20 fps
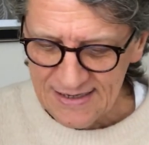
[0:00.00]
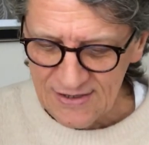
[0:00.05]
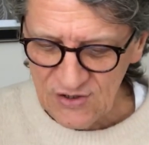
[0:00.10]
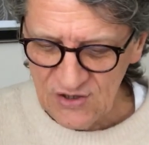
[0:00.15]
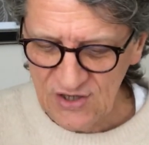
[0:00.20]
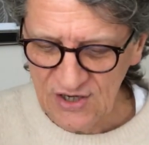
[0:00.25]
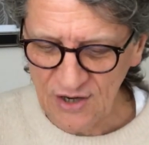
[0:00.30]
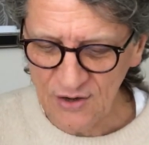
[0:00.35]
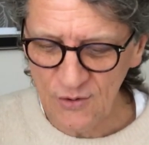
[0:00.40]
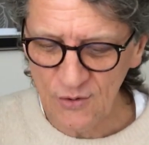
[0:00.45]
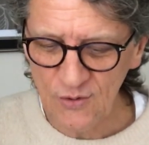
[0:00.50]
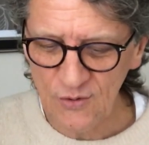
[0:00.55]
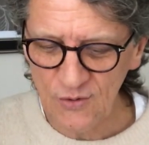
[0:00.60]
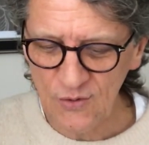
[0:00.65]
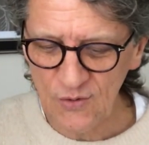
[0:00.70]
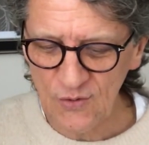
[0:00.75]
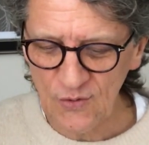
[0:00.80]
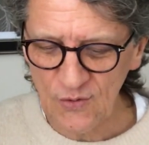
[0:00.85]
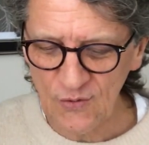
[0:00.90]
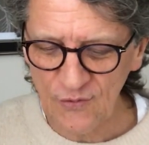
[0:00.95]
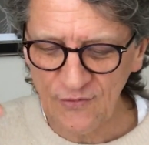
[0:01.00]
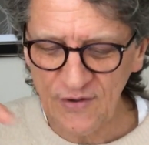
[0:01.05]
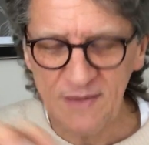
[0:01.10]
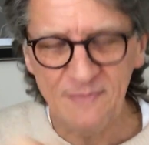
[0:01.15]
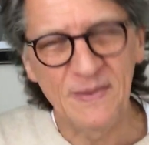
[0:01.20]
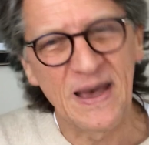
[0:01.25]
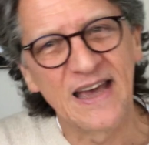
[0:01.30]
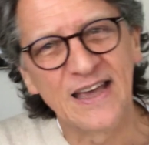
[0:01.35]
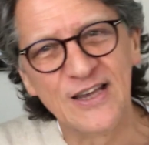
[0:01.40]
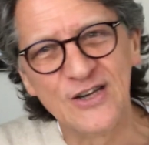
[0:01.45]
So
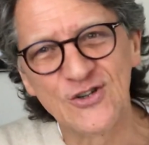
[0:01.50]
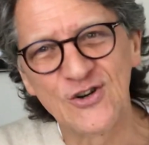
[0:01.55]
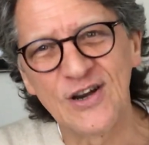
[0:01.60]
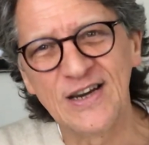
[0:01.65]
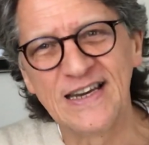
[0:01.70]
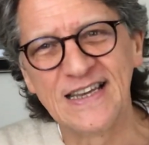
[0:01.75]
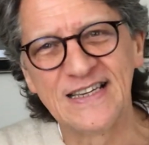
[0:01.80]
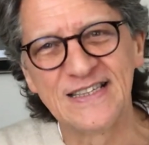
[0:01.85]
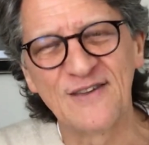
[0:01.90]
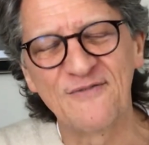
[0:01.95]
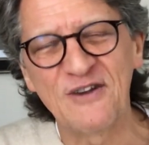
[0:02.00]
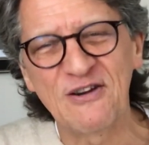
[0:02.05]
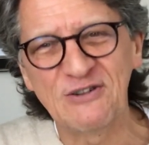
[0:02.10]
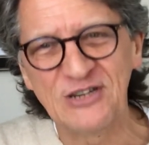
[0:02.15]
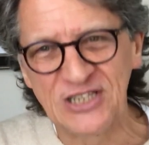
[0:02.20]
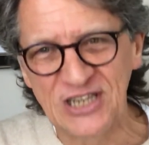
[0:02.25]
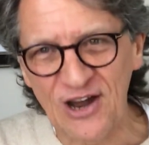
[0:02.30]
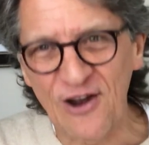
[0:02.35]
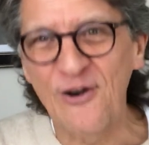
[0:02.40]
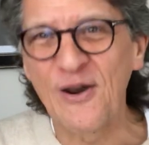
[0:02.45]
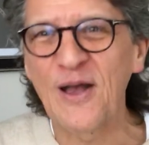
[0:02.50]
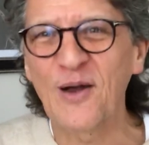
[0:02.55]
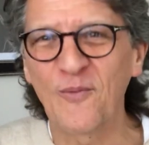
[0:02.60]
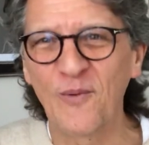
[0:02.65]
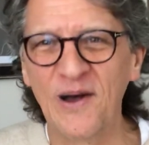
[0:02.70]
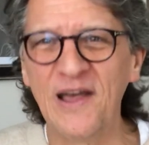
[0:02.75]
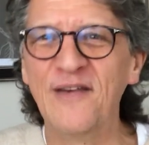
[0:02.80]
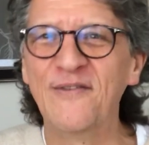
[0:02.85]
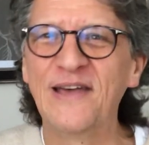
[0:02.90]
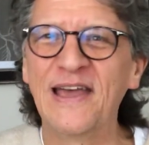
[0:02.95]
feedback in training is a very direct
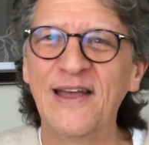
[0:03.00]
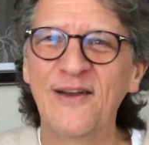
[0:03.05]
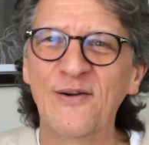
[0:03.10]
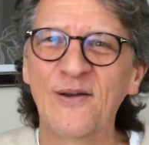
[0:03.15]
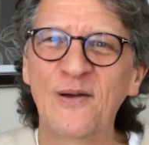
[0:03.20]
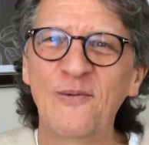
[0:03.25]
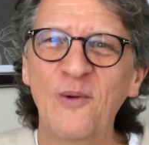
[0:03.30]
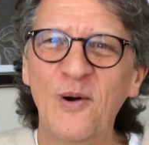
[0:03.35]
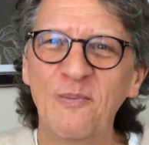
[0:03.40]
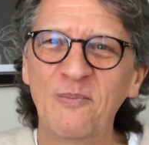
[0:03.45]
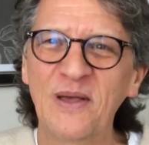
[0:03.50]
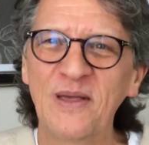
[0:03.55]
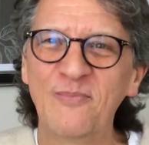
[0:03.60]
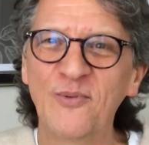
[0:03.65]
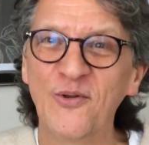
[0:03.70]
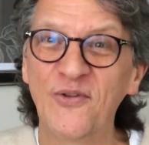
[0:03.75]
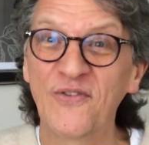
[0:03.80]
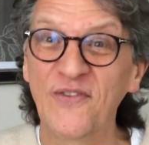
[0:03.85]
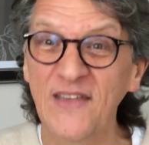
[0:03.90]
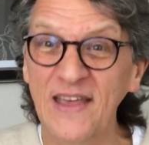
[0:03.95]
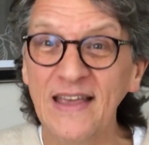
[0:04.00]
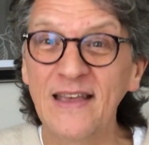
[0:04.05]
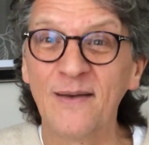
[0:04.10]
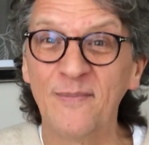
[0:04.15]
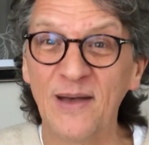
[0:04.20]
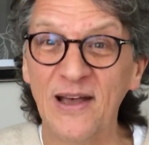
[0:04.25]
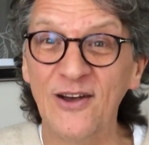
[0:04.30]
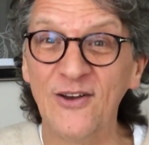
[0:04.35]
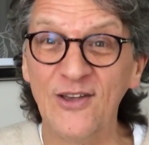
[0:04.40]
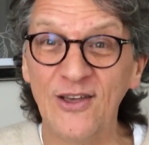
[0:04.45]
way of hearing what people think
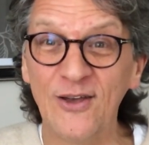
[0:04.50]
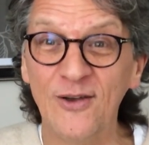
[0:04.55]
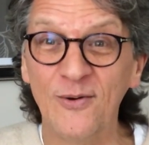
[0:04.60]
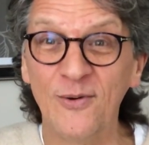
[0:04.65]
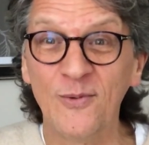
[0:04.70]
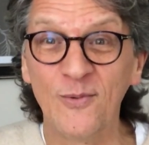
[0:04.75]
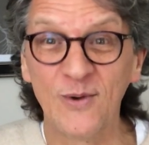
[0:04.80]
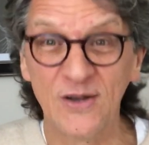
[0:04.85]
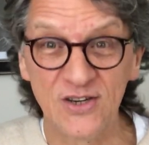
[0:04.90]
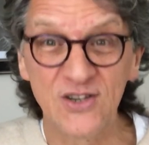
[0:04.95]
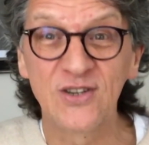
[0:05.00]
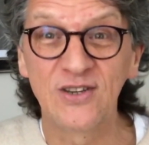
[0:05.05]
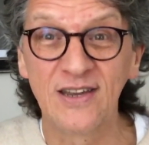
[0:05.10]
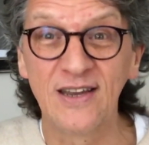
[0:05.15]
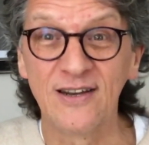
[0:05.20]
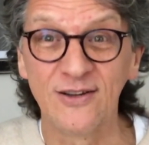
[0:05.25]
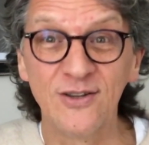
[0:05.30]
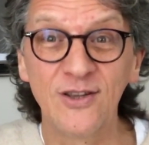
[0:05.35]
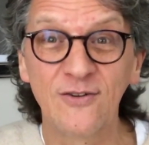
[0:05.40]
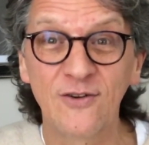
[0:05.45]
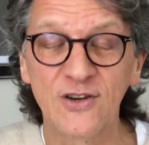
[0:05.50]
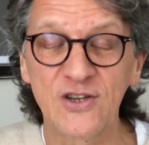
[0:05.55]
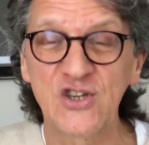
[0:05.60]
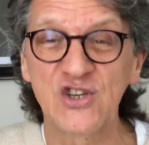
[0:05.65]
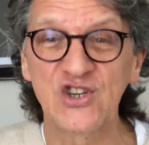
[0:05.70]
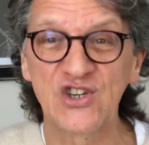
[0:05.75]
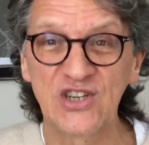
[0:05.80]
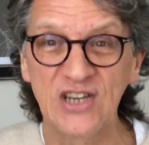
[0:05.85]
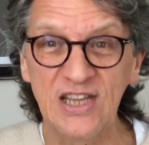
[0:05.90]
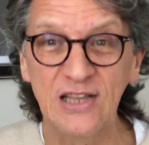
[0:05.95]
about you, which, you've got to
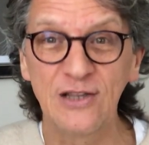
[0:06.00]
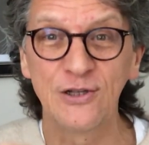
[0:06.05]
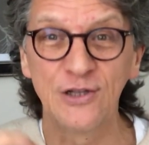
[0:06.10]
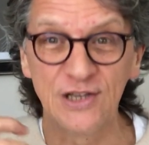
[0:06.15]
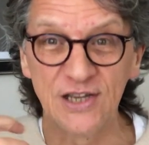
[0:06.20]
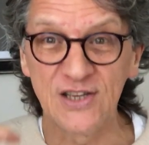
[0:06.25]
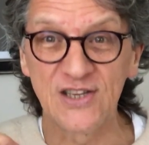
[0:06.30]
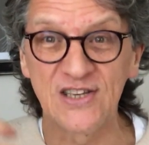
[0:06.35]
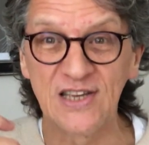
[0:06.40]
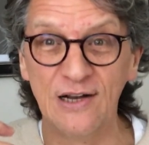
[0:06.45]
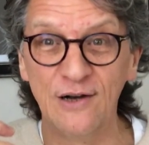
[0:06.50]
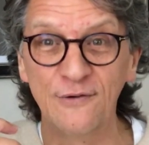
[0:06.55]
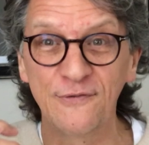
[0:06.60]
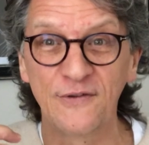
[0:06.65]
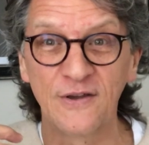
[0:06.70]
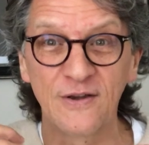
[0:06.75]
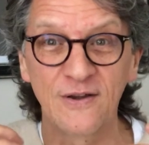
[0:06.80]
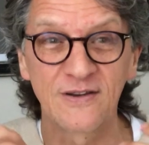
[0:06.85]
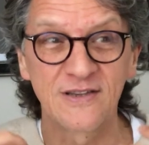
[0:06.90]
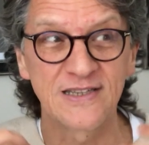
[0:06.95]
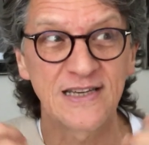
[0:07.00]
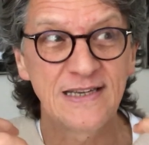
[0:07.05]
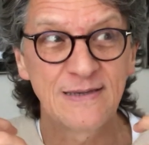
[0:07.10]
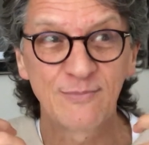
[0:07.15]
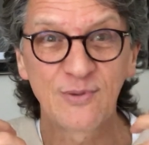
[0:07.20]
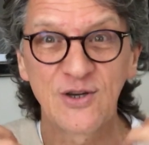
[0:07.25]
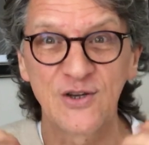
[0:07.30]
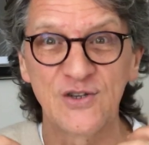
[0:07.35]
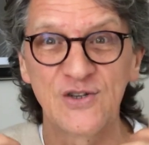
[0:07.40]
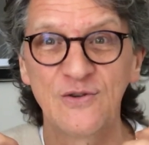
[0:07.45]
steel yourself. You've got to take
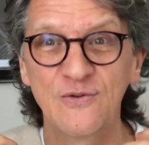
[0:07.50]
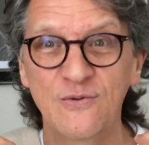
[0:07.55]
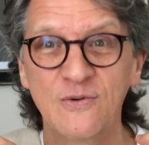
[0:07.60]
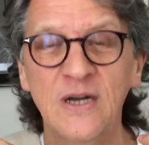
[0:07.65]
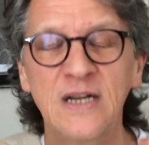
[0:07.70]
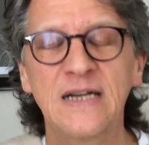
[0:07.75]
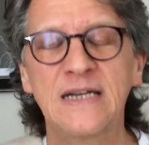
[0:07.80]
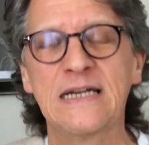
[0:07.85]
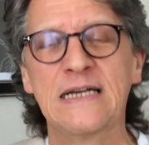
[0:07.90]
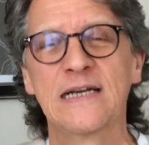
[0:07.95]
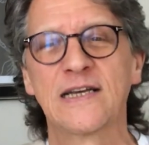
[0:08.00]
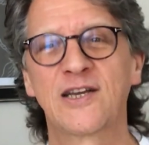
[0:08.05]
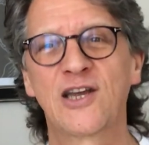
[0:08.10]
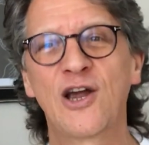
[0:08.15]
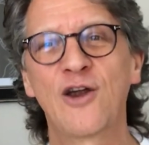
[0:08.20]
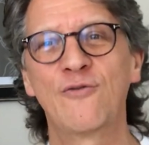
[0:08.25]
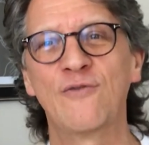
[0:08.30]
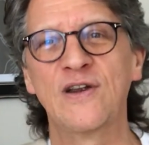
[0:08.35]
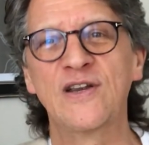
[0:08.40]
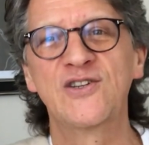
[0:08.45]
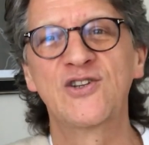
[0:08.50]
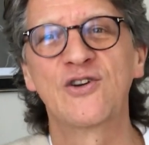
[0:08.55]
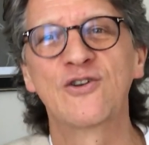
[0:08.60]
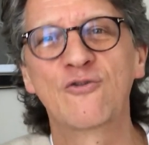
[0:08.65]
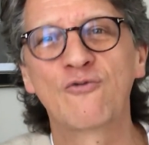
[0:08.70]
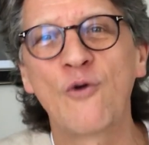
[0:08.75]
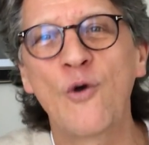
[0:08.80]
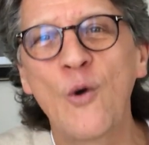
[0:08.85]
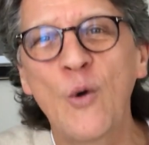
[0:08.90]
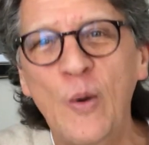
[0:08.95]
personal courage and
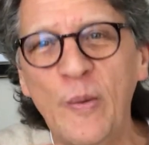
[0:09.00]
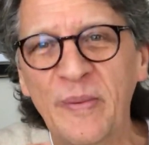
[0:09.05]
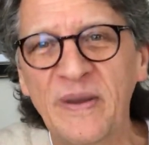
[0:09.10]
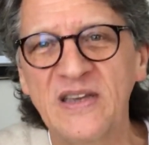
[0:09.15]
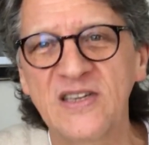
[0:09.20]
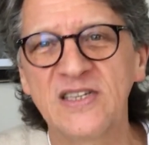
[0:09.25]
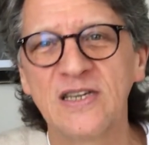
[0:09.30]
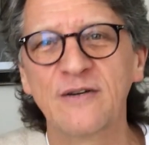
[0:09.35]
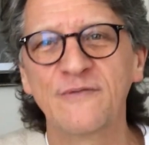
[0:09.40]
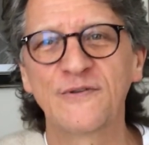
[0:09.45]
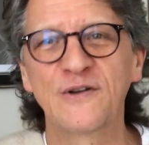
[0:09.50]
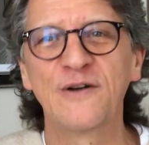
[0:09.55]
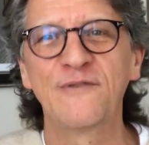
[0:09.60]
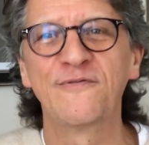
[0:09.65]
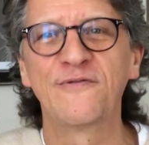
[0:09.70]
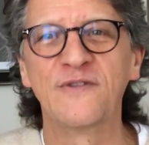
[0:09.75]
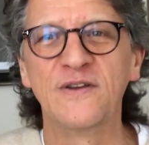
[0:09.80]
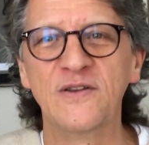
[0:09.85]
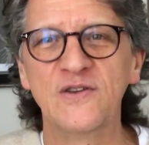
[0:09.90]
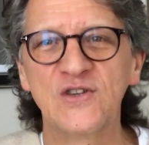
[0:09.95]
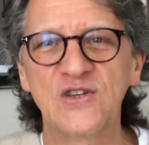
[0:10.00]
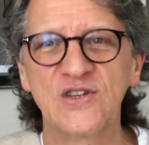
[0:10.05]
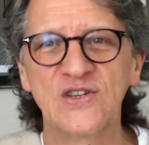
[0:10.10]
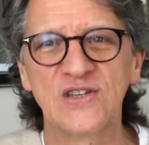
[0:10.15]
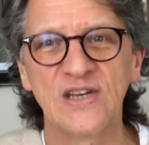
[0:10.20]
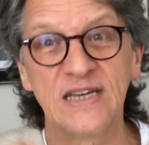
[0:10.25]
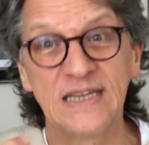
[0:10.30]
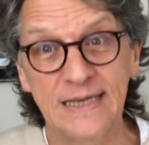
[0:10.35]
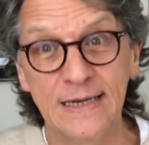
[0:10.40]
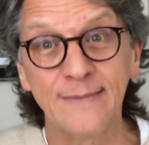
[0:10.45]
grow a bit of self-confidence to
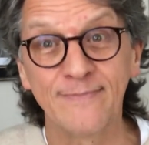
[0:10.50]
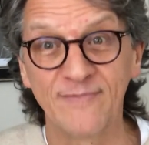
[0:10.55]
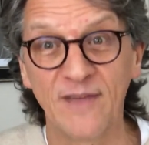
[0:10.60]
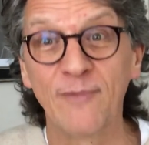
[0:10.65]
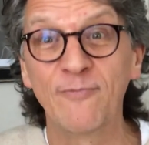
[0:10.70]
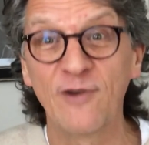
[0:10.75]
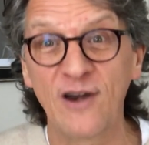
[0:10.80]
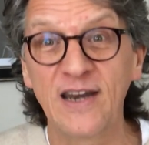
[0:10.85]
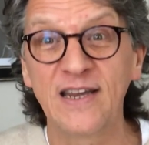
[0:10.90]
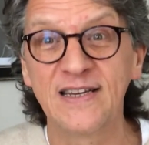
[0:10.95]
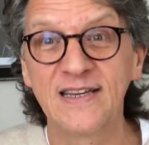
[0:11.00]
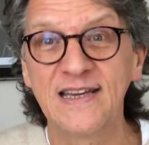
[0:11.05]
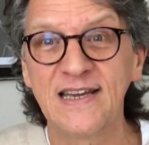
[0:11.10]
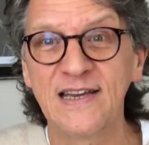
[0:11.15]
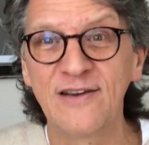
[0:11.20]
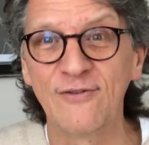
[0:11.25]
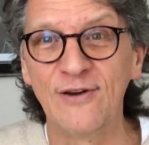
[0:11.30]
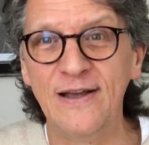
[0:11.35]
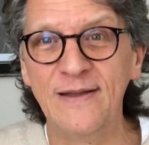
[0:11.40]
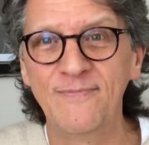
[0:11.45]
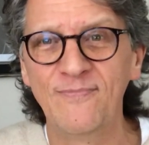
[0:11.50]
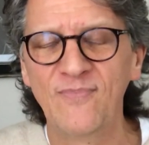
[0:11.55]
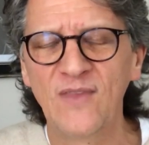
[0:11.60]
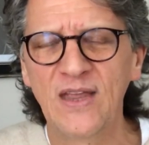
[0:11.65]
say, yeah, I'm ready to hear it.